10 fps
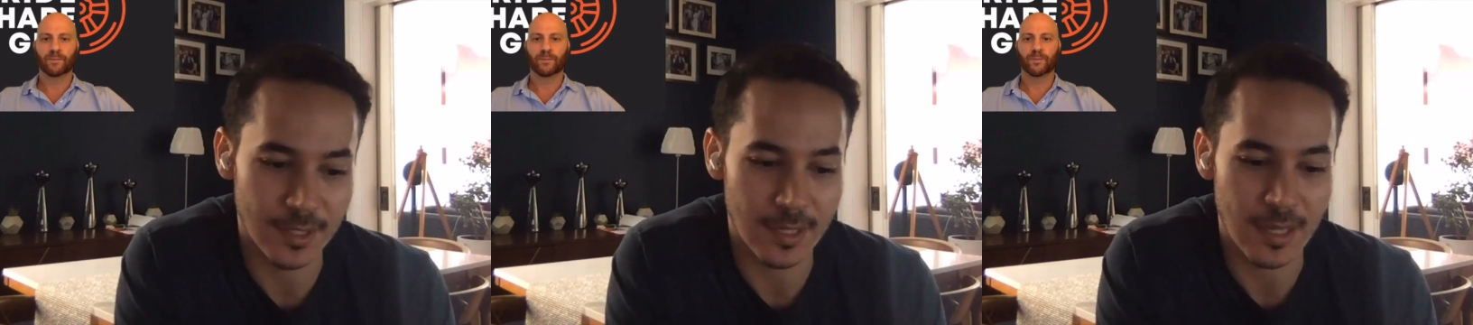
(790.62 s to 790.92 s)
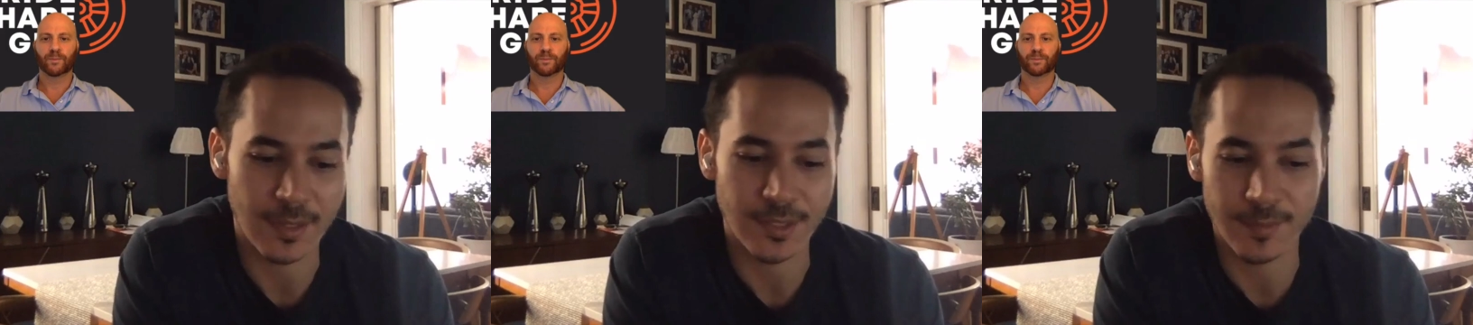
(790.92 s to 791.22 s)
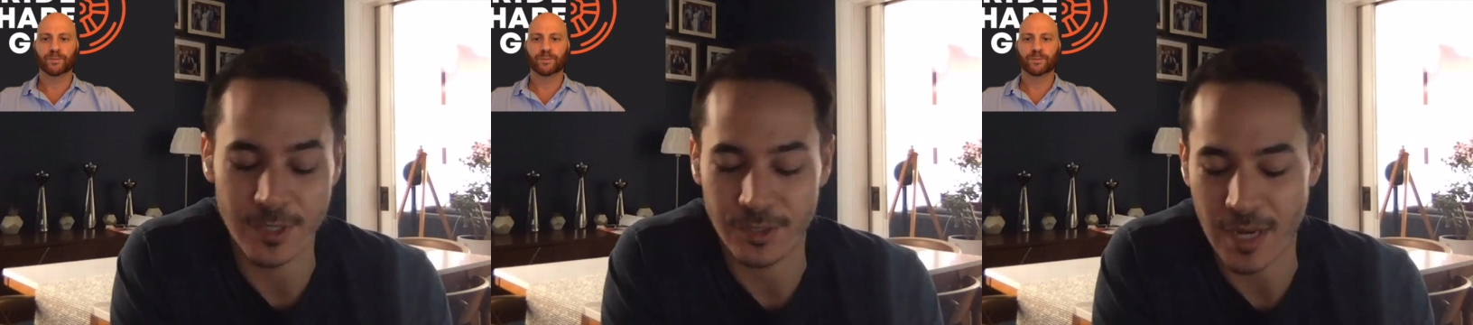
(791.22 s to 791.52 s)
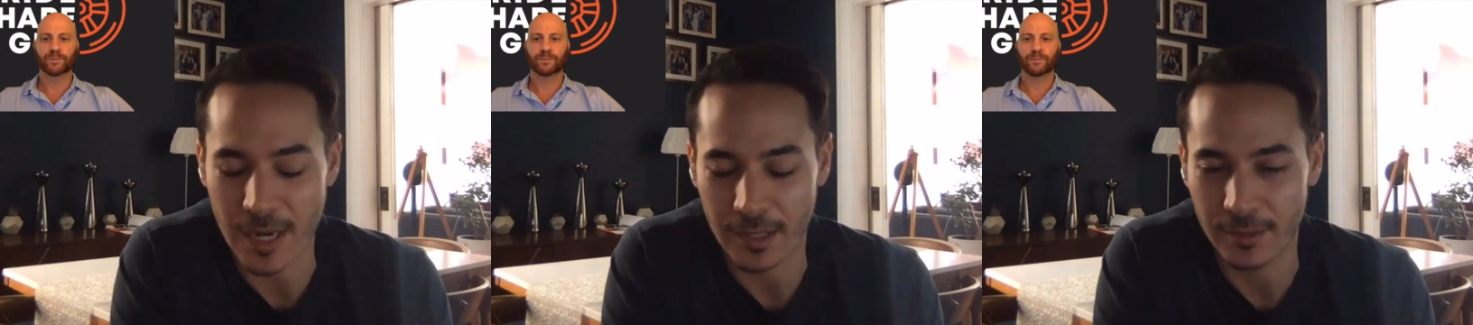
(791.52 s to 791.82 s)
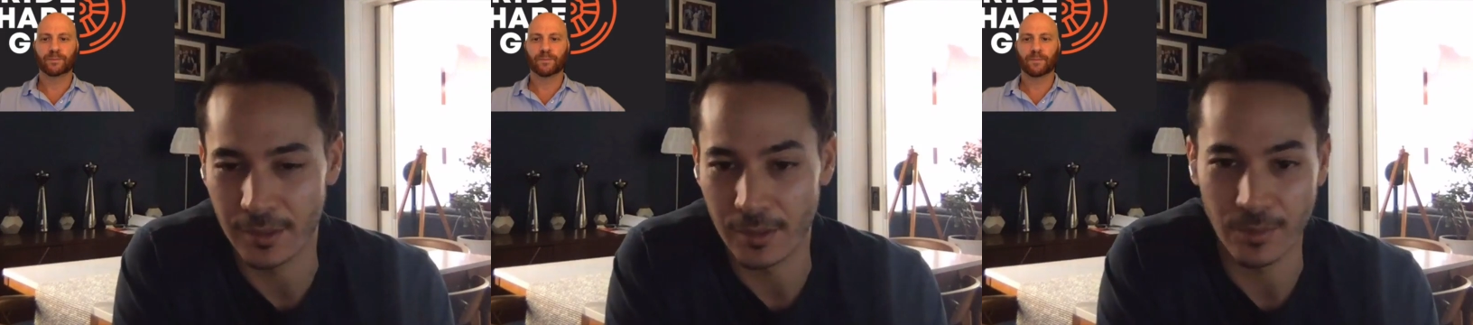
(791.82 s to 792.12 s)
Speaker 1: and it allows them to track,
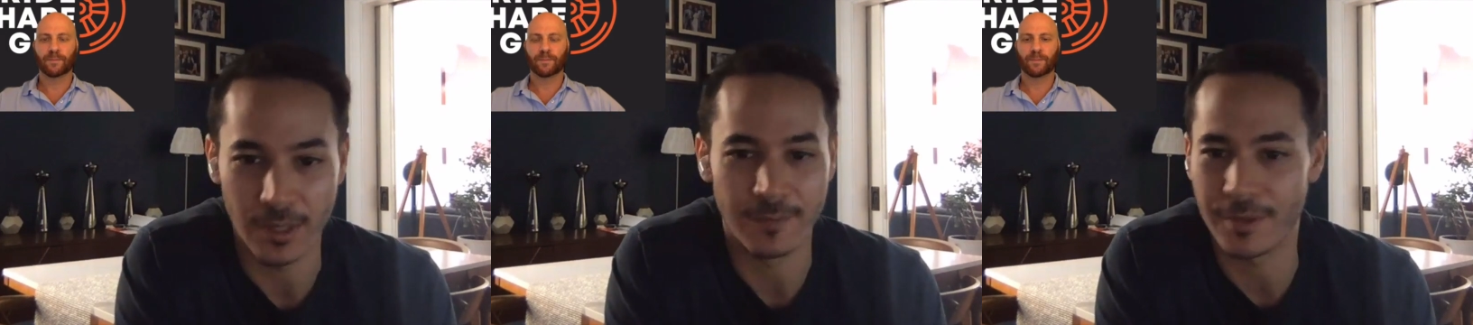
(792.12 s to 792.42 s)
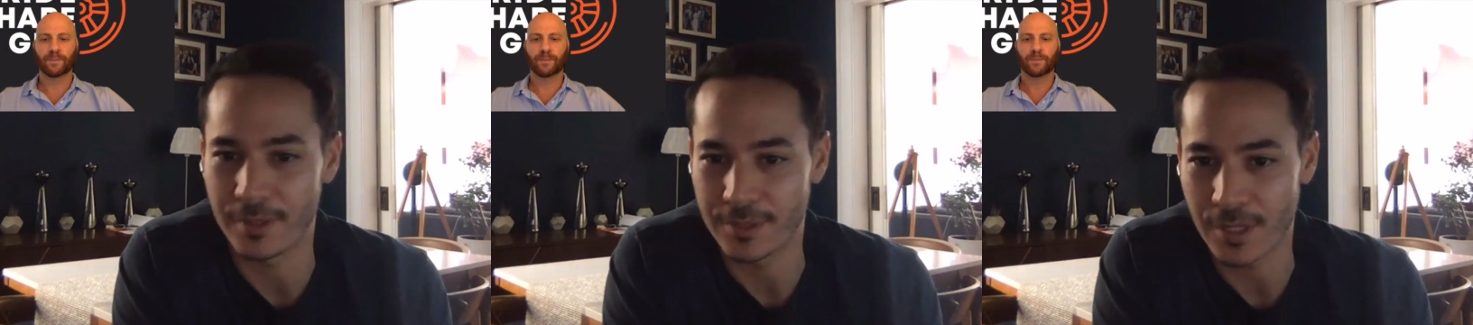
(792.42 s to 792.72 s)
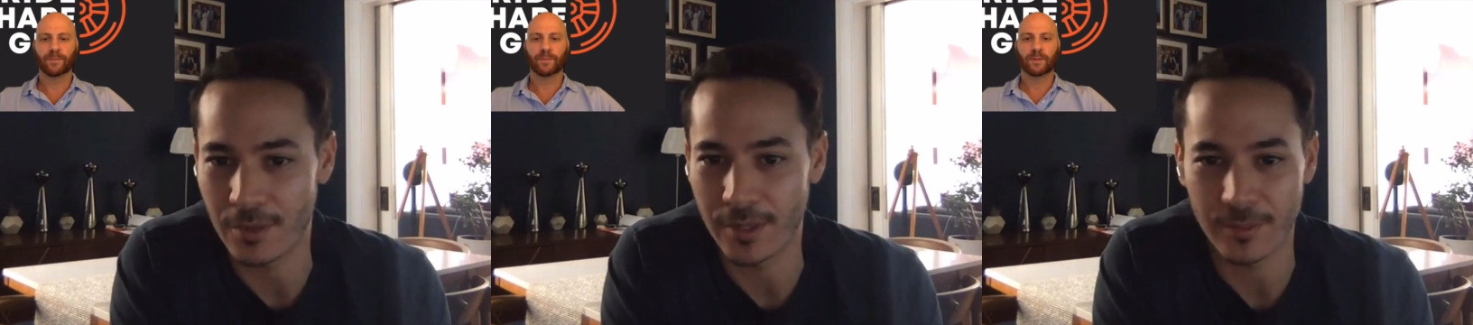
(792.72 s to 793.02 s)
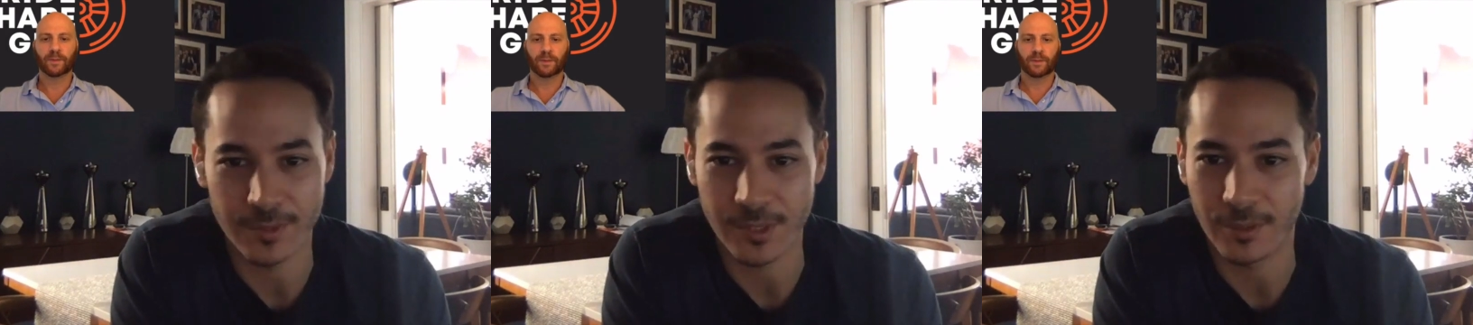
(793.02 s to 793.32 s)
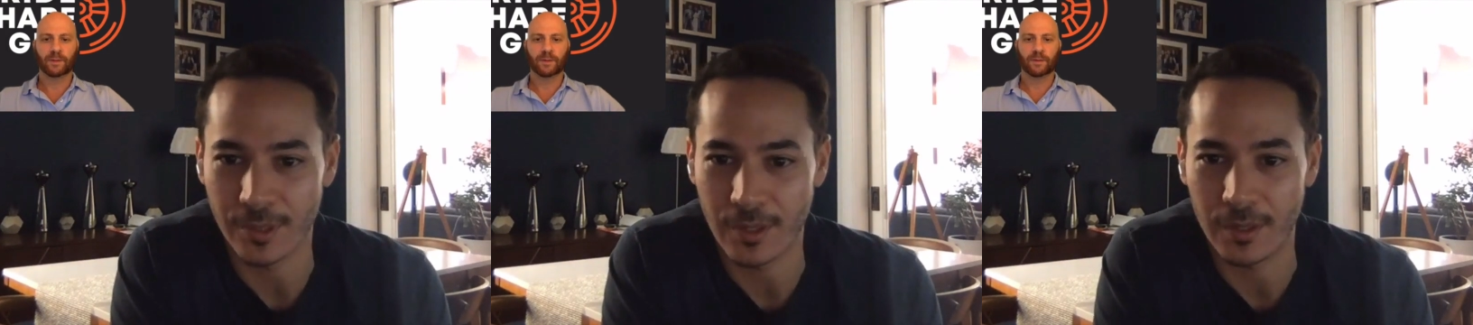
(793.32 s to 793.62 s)
you know, where everything's going, what's
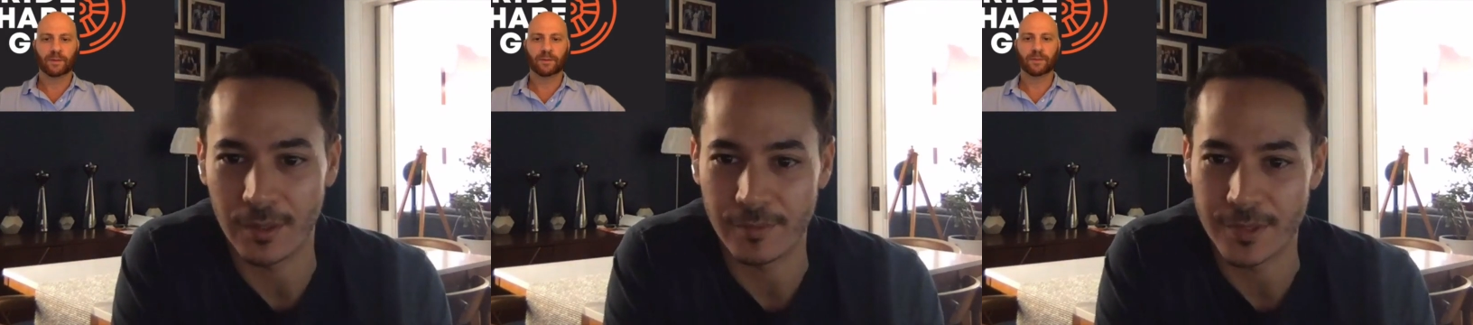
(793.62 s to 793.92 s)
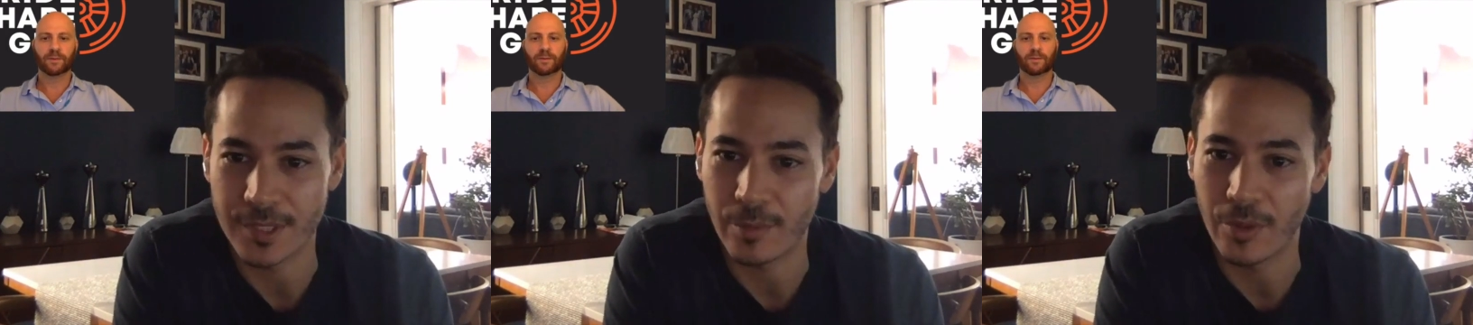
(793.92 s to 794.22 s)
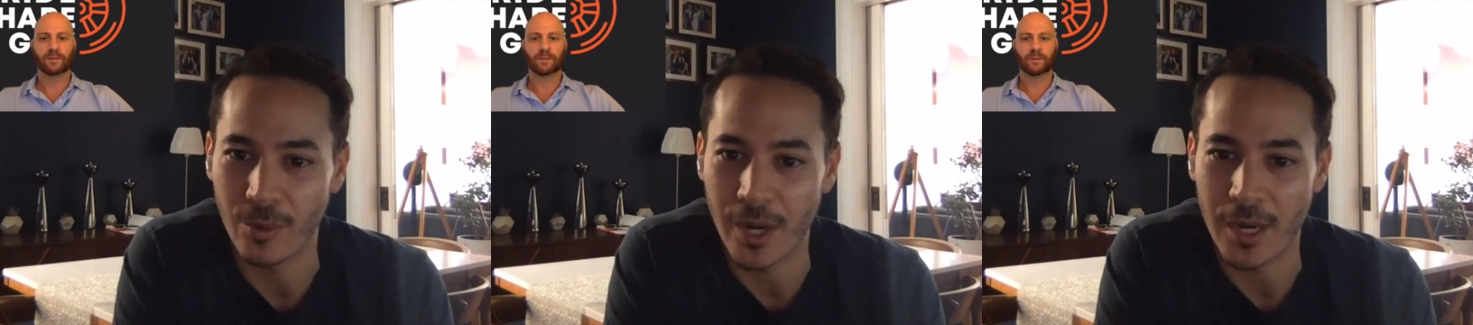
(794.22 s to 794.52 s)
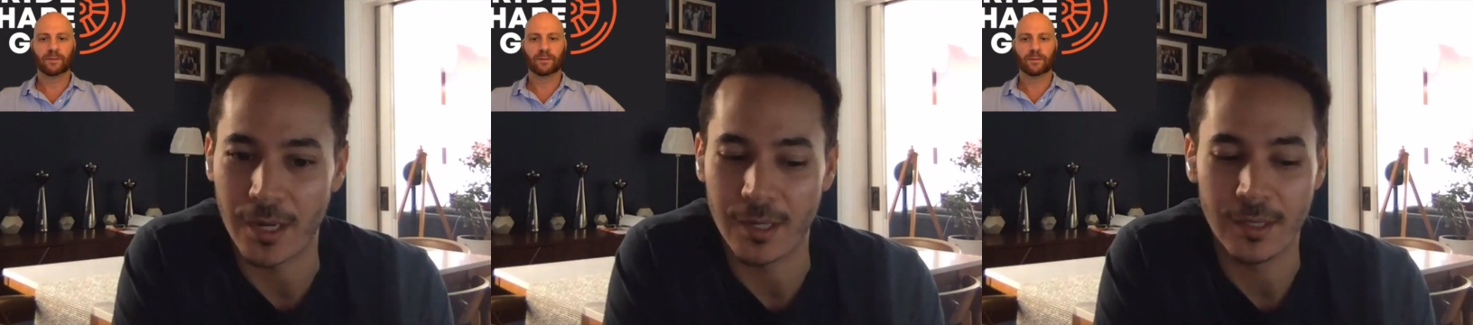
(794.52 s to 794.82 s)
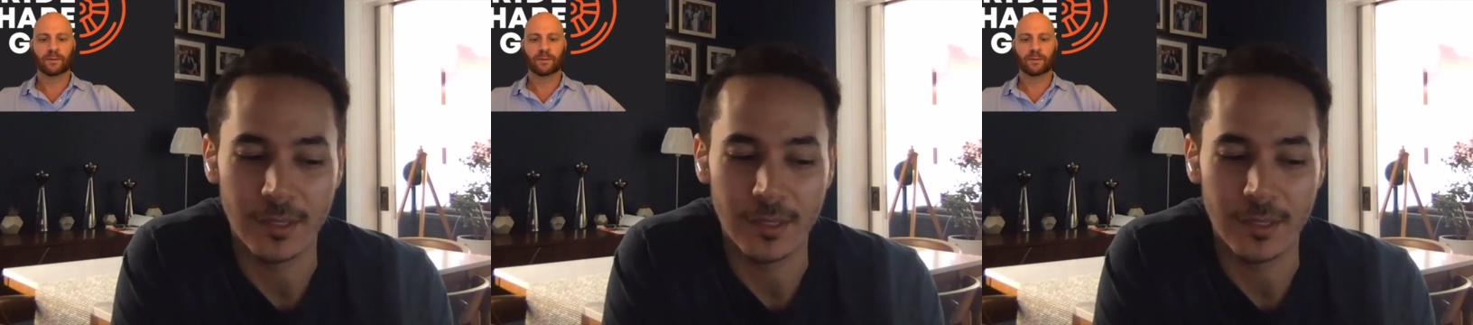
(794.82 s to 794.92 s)
going on every step of the way,